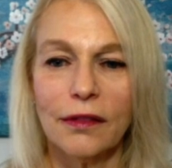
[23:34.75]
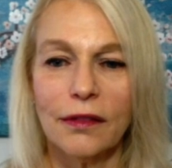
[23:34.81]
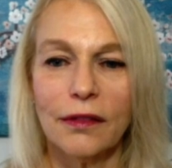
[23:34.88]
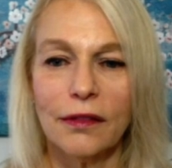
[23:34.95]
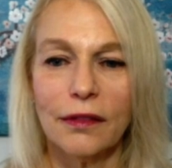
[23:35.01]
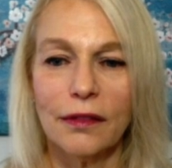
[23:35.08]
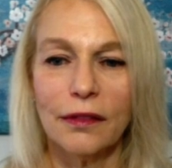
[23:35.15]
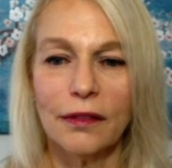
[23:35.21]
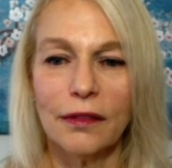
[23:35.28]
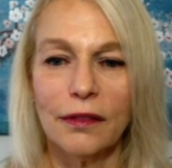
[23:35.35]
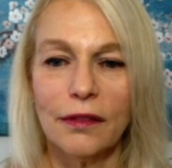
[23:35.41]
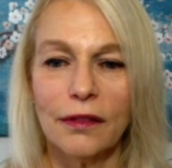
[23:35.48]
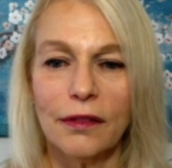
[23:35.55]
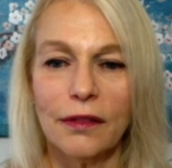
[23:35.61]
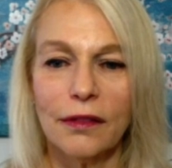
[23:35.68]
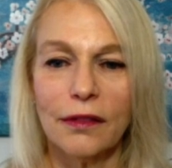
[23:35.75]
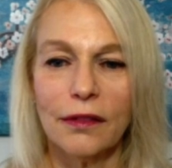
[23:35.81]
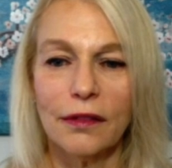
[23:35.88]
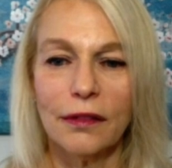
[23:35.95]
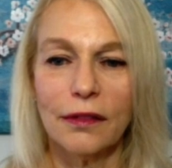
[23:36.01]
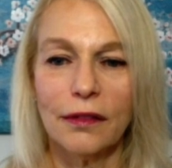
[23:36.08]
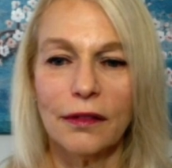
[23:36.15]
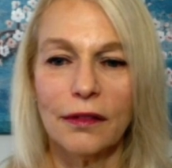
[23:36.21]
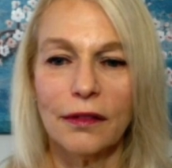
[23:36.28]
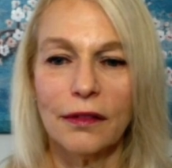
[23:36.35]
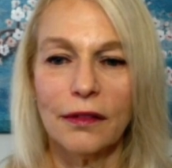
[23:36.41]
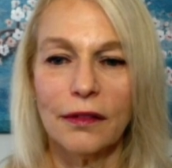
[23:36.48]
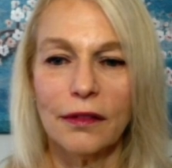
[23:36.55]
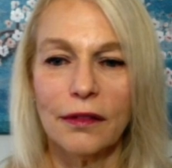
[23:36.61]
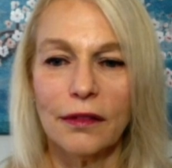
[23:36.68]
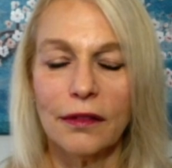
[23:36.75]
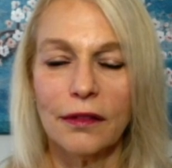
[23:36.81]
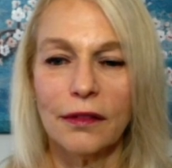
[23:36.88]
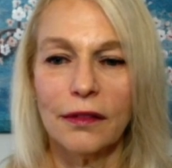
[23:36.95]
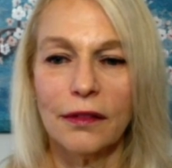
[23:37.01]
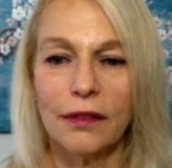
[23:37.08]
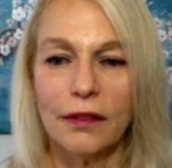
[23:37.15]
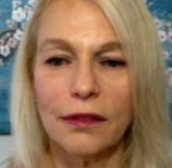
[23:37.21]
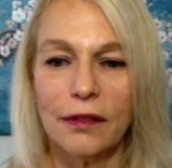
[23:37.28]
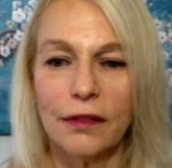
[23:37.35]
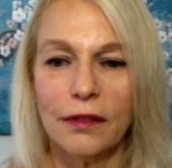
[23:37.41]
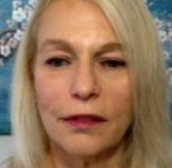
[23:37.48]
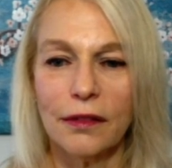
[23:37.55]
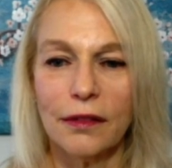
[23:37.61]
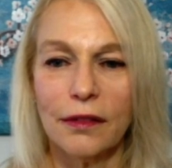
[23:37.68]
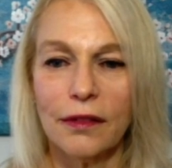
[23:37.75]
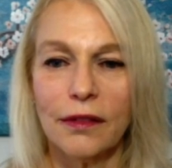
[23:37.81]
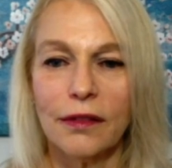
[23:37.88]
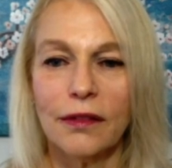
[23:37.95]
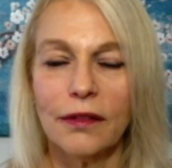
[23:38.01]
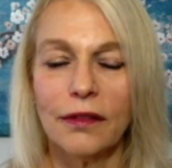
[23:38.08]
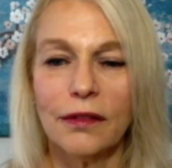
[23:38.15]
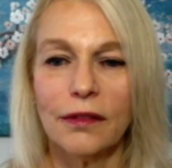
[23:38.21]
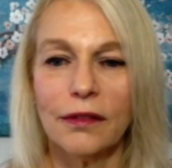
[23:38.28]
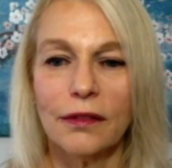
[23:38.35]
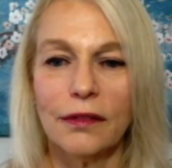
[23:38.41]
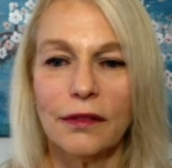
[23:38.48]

(not speaking)